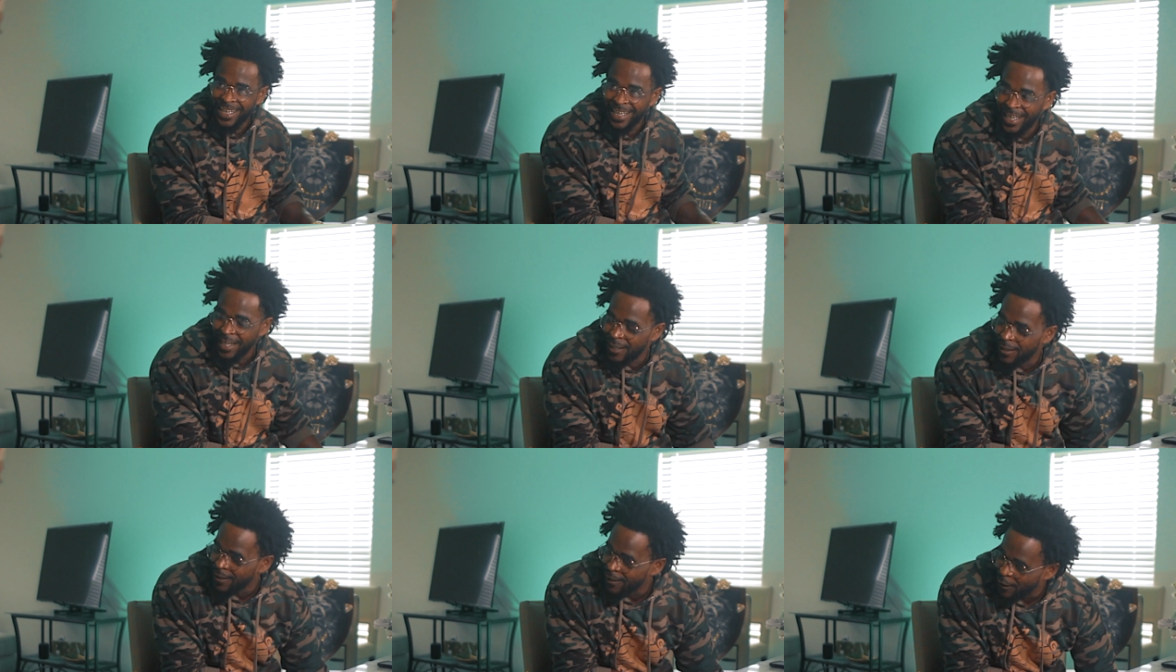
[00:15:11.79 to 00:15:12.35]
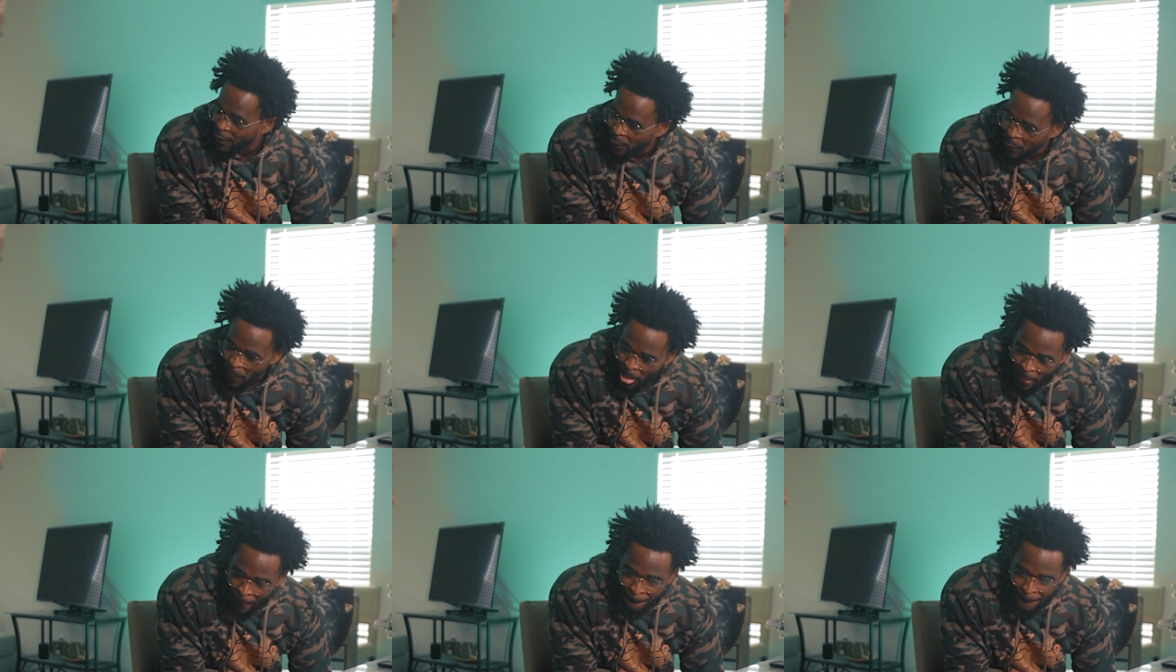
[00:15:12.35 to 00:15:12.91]
And
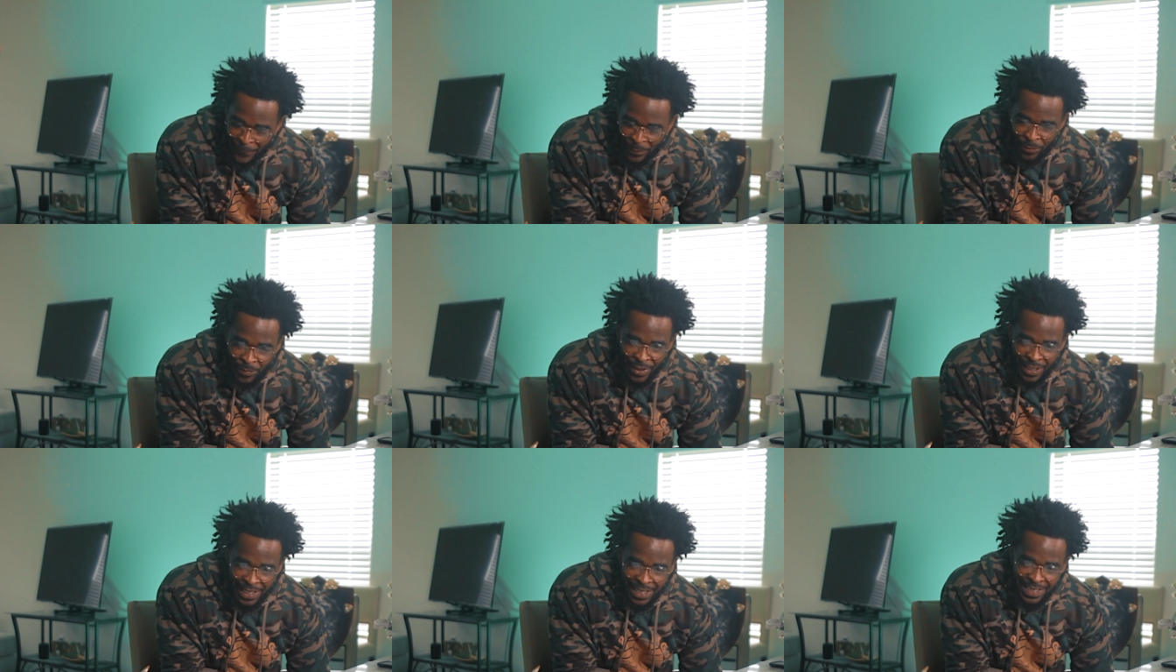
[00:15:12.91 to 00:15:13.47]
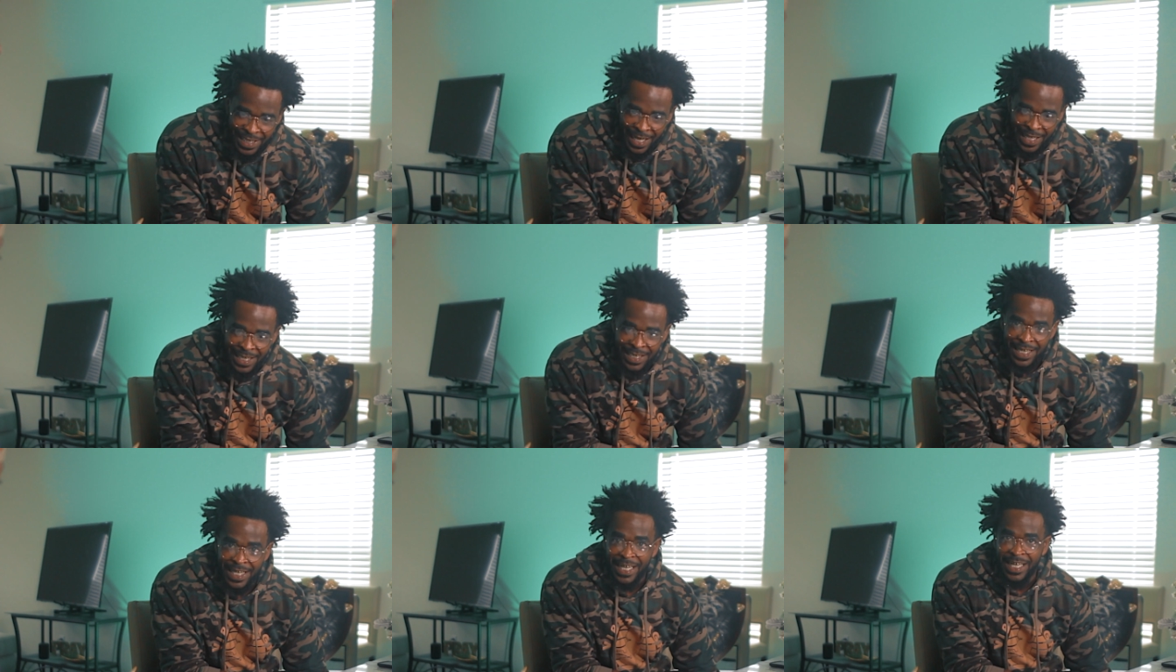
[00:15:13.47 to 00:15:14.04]
um it's like
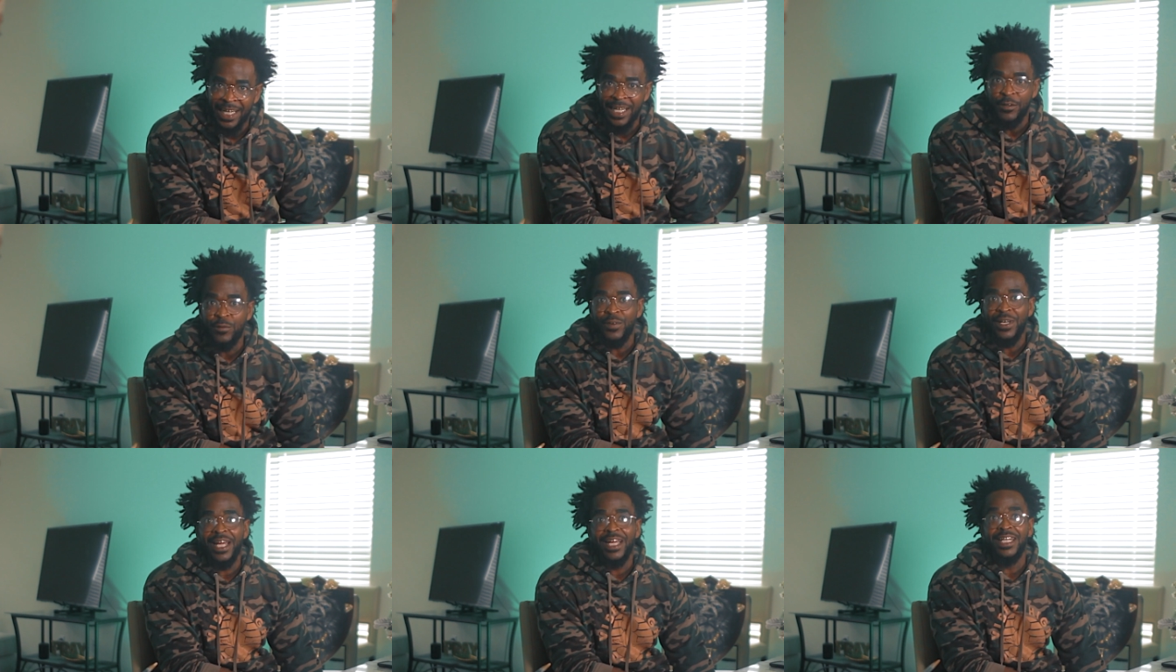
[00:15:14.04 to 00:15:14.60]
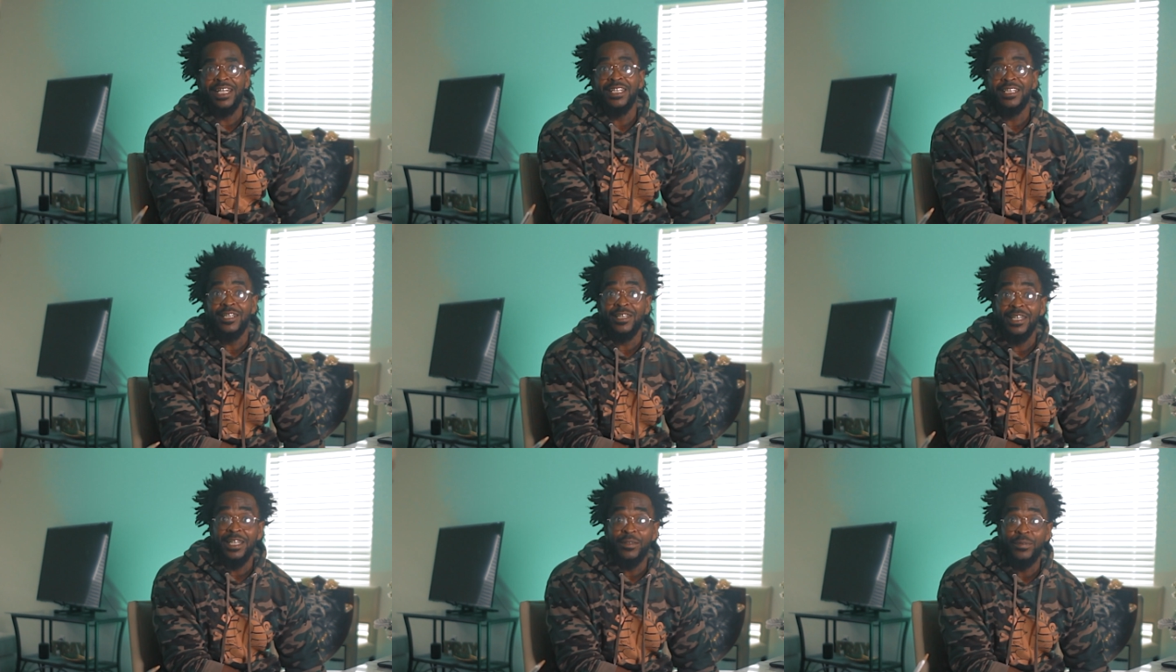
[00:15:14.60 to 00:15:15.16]
and even like
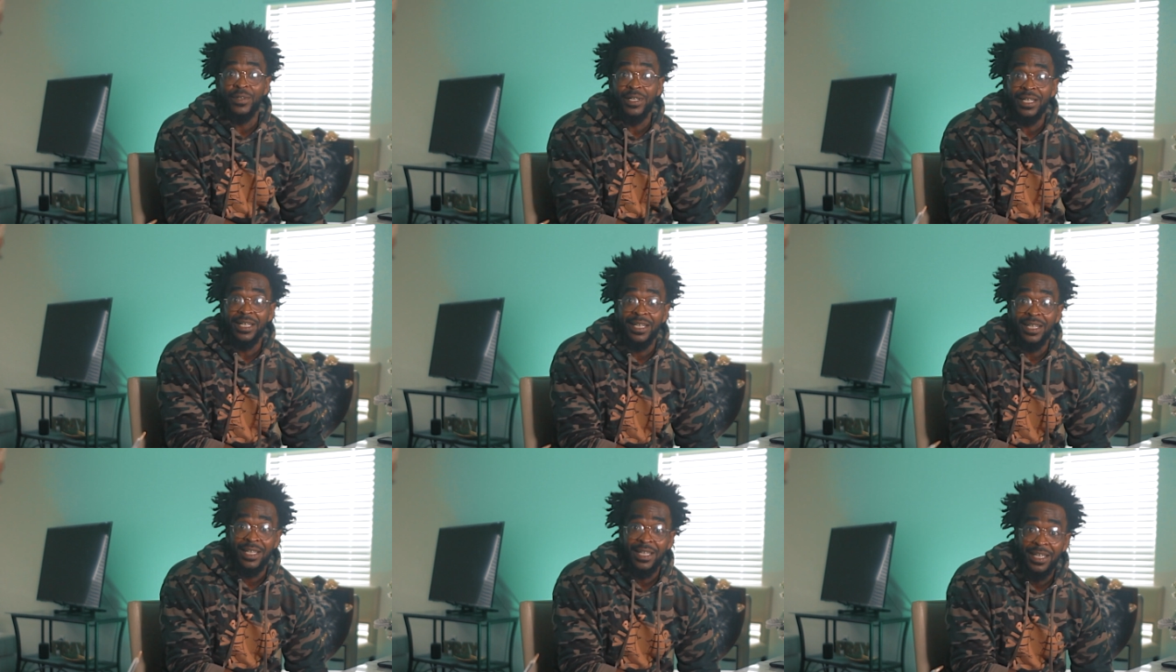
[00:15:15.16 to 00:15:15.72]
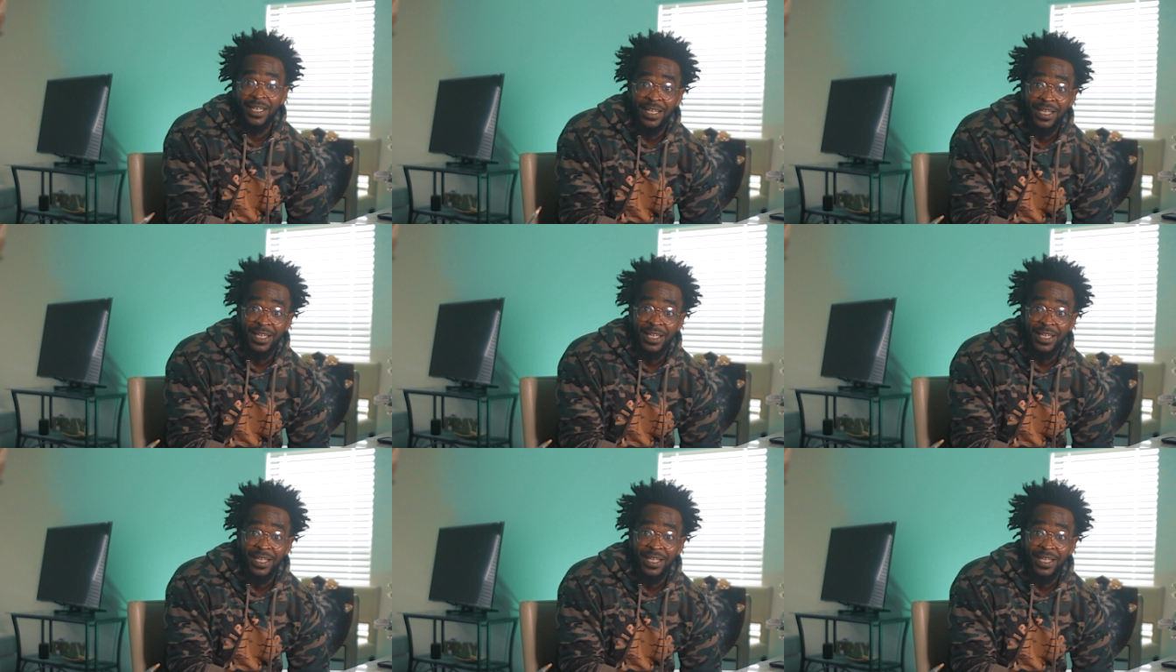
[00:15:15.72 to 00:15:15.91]
this even